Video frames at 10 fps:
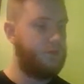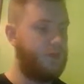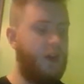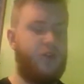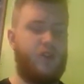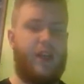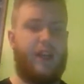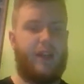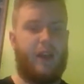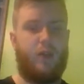
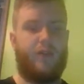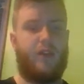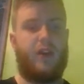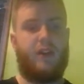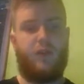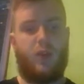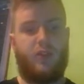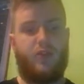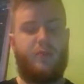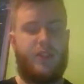180 out of our
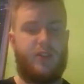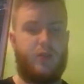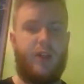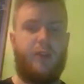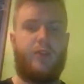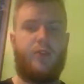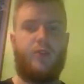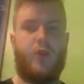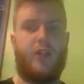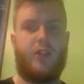400 means we're down to
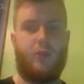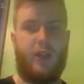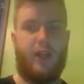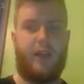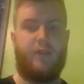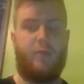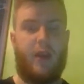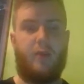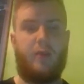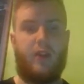220, so we can't even
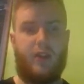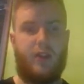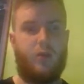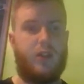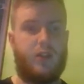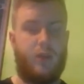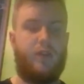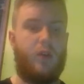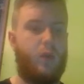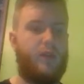pick up another tier 1. So
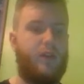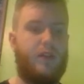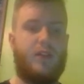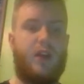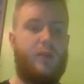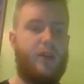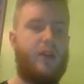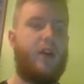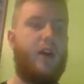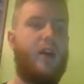we've got Weavile and Scarm
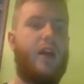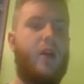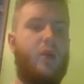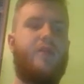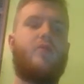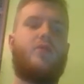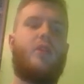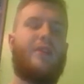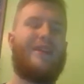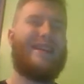there. Weavile,
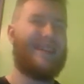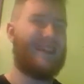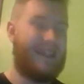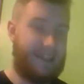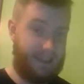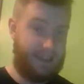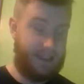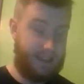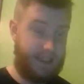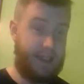Scarm and Delay, that's
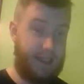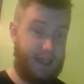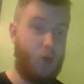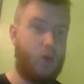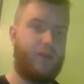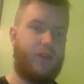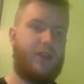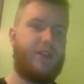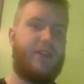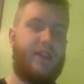the core of
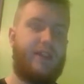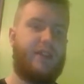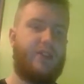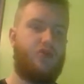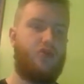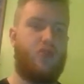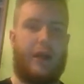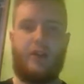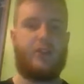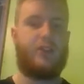3 that needs to drag us